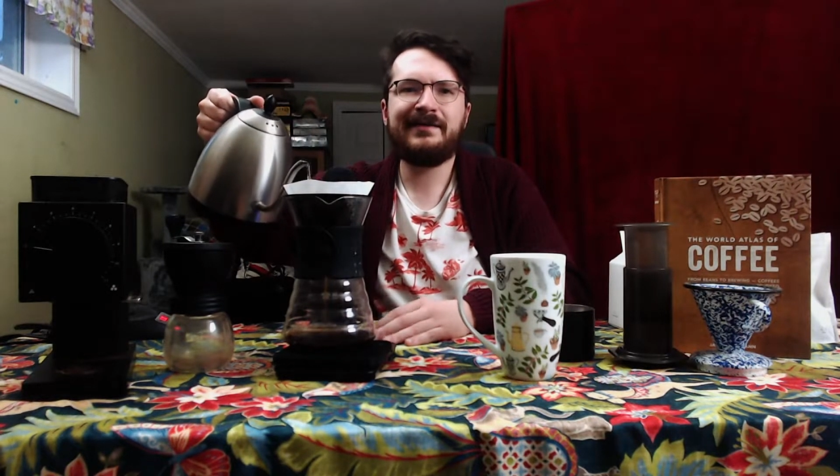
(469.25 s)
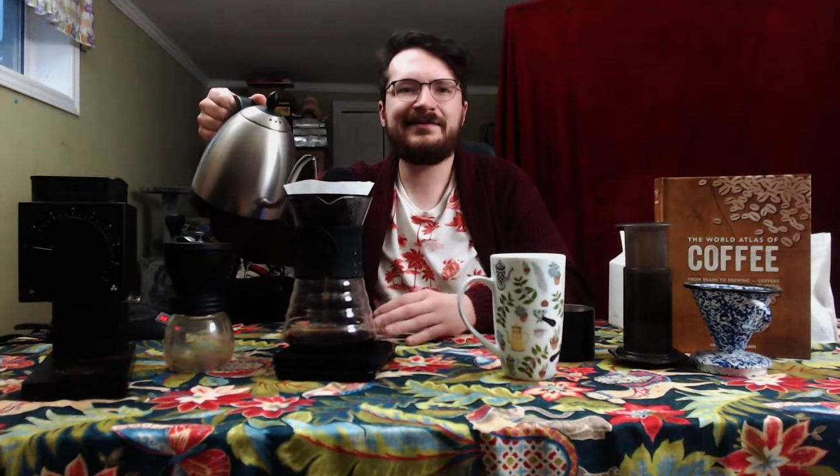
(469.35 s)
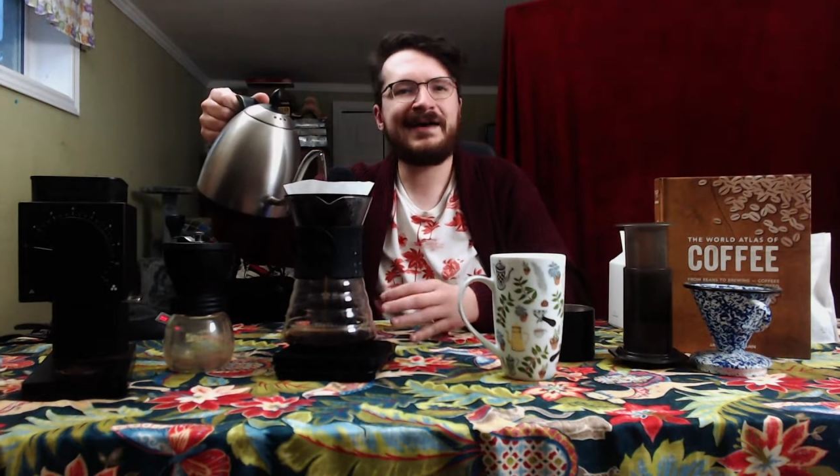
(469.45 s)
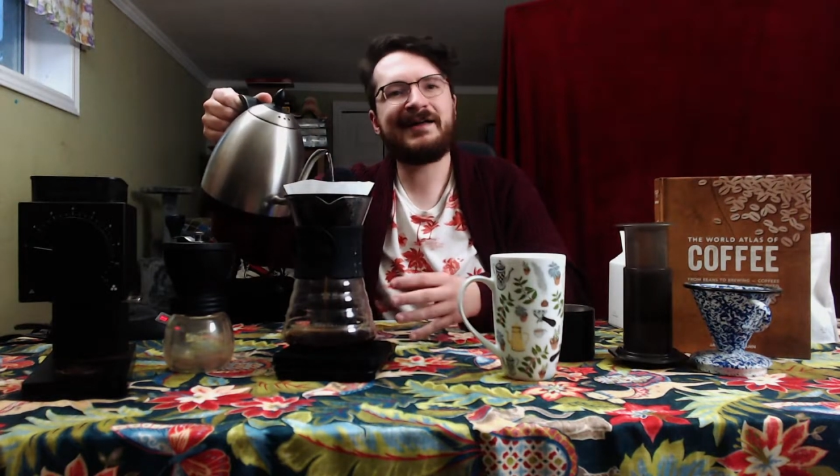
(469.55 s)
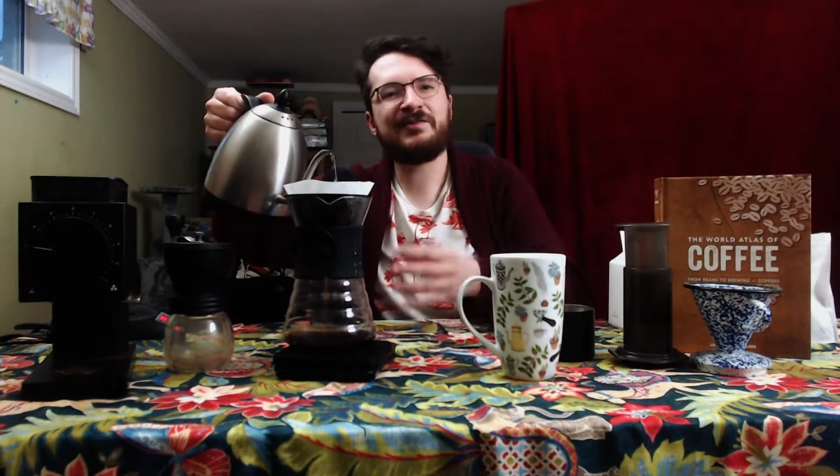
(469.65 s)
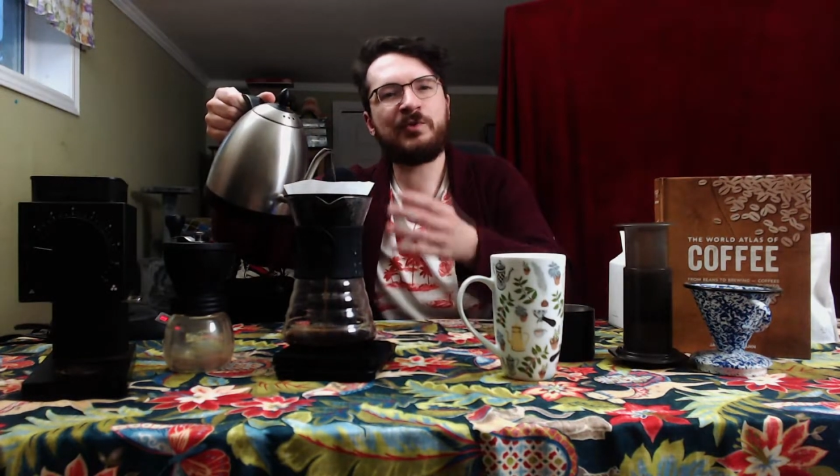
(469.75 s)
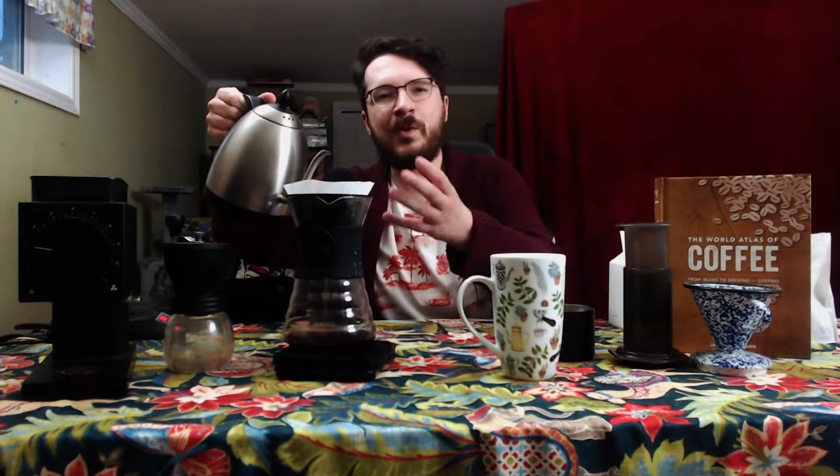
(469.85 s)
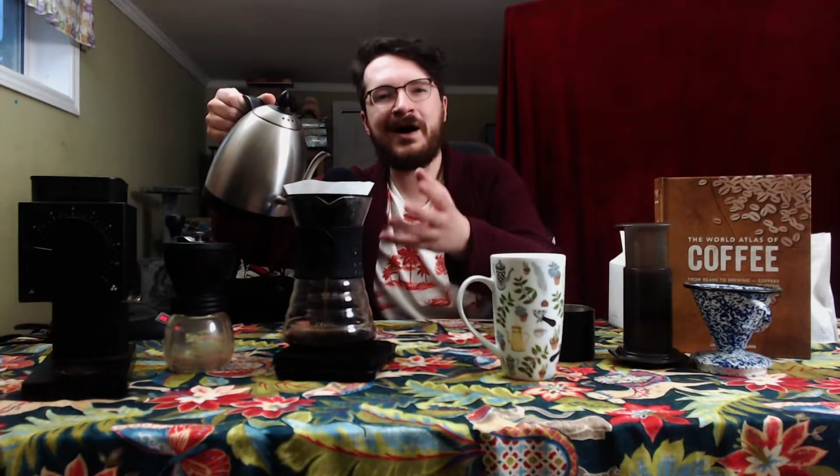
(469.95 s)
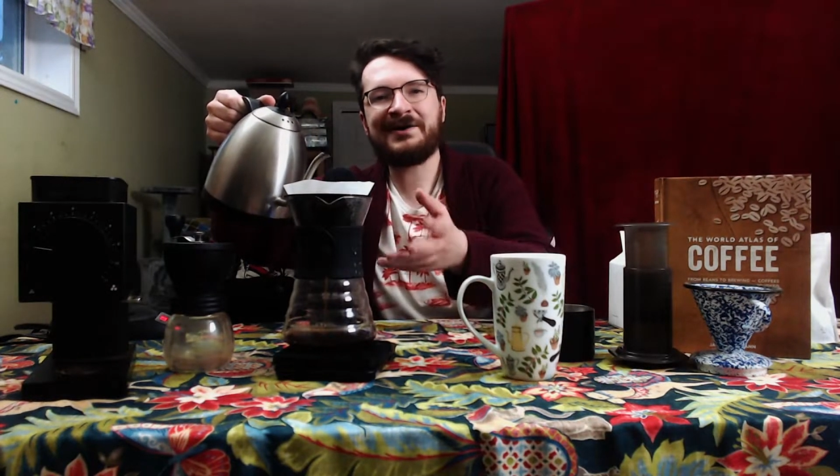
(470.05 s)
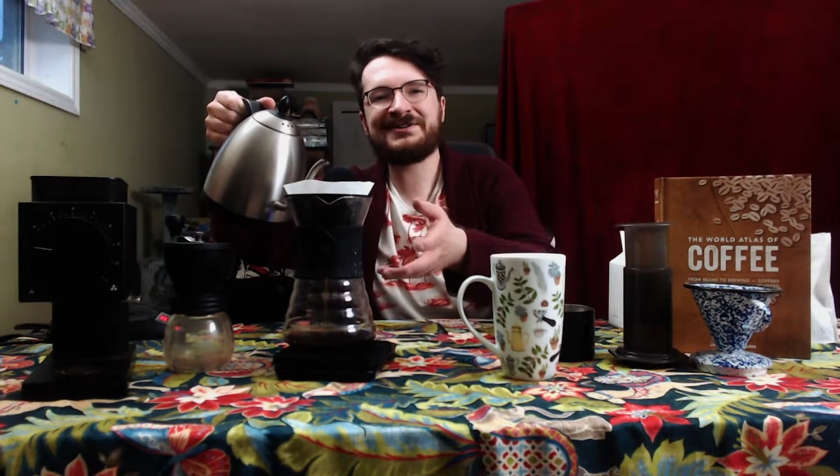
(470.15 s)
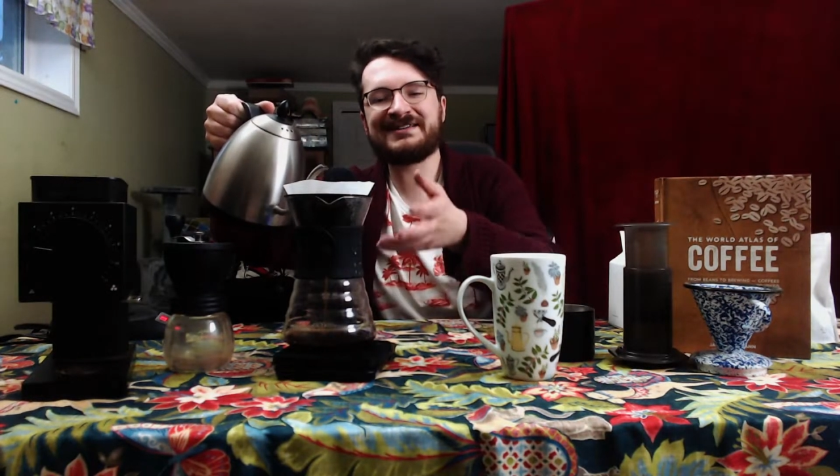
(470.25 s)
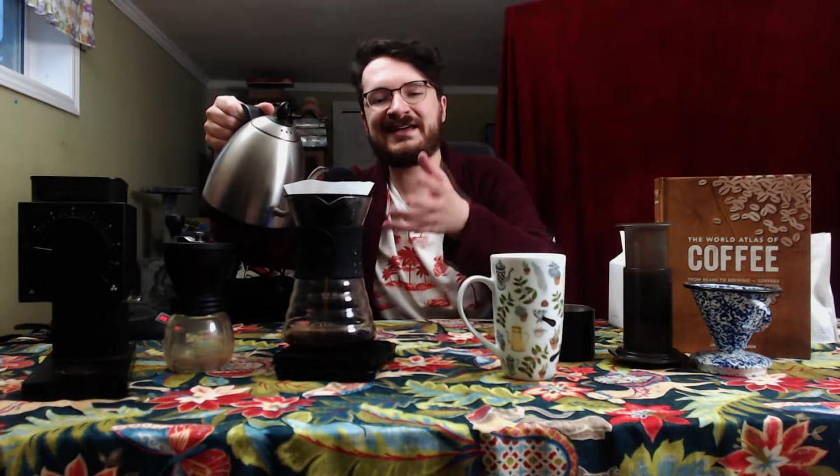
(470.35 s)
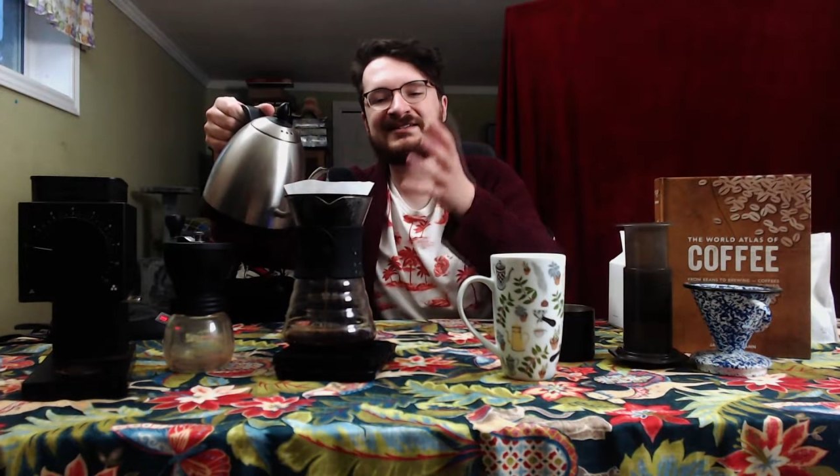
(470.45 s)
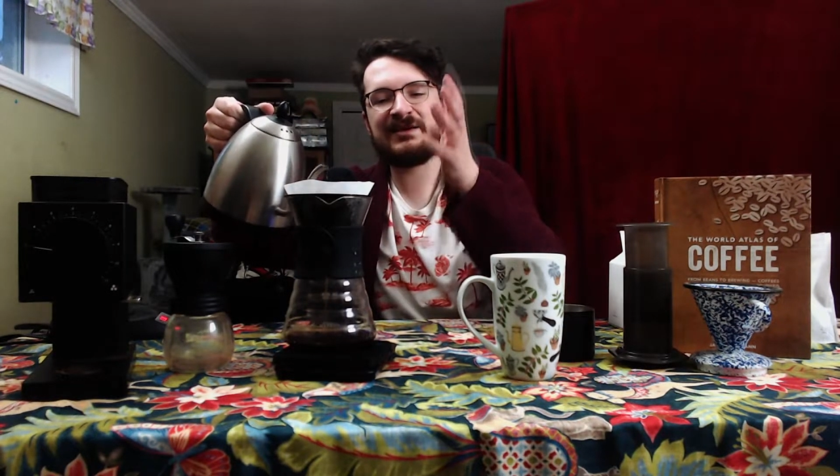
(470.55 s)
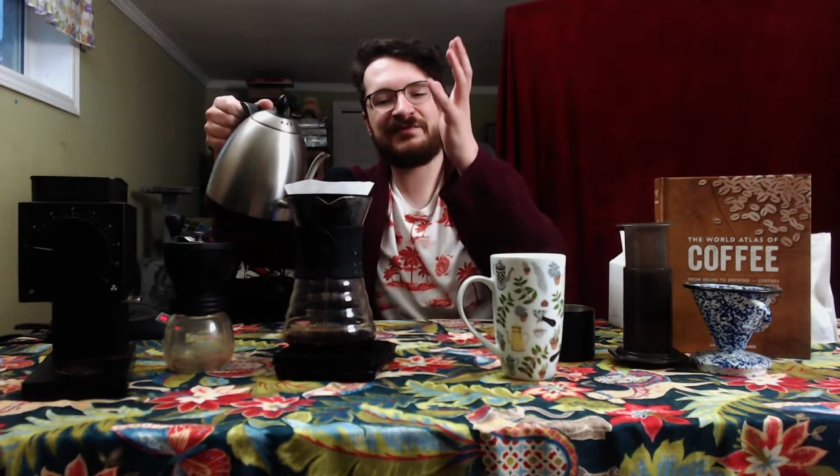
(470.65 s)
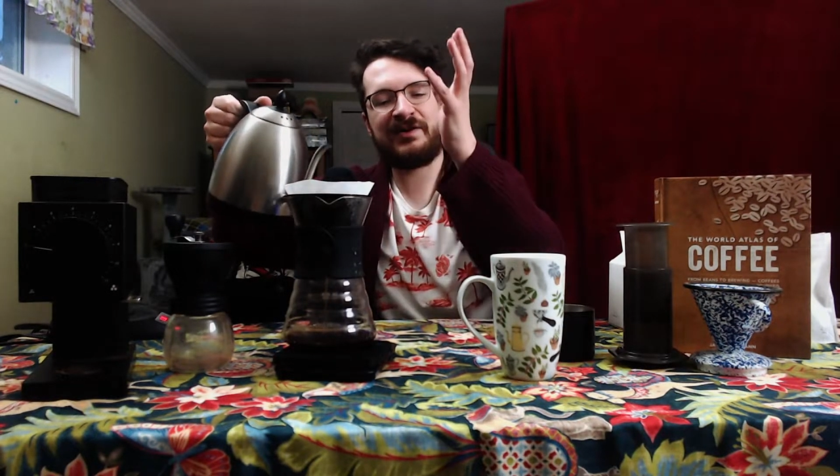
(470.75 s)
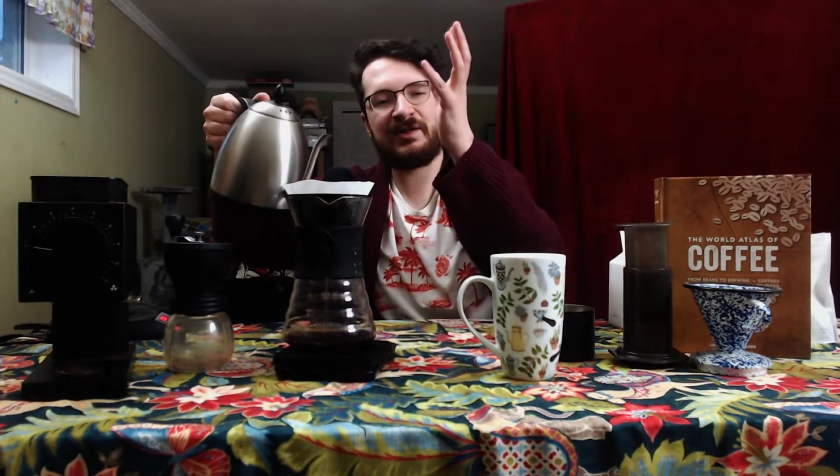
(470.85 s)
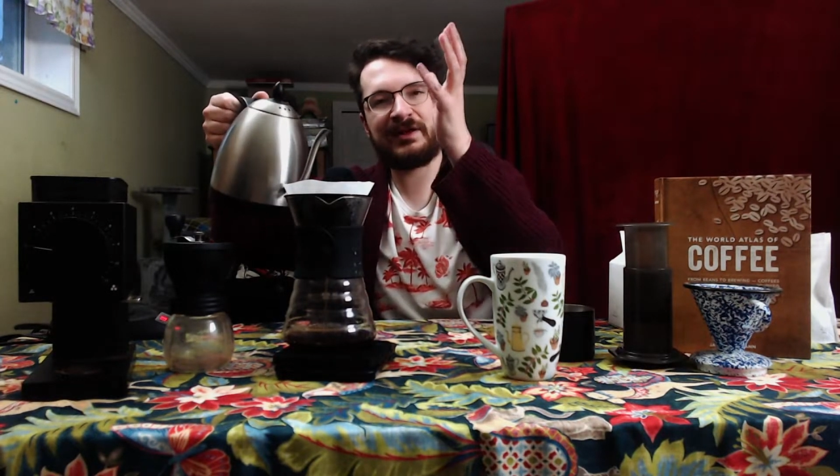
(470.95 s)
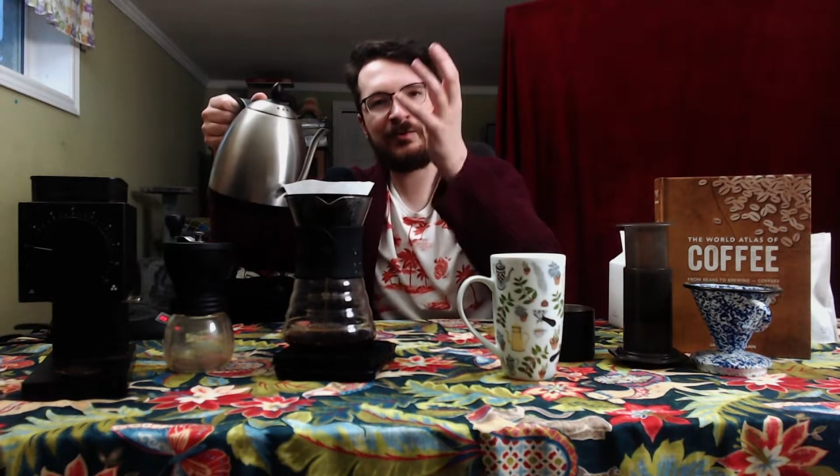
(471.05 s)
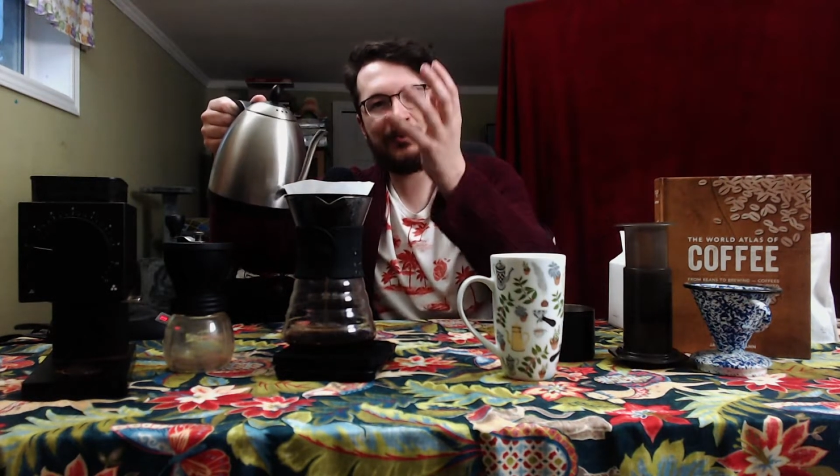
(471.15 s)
that the water just ends up falling